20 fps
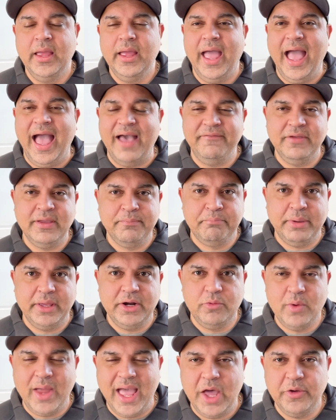having been
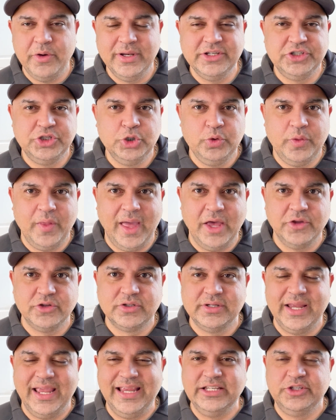around in
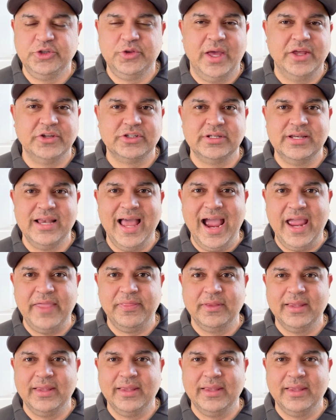2008, 2009,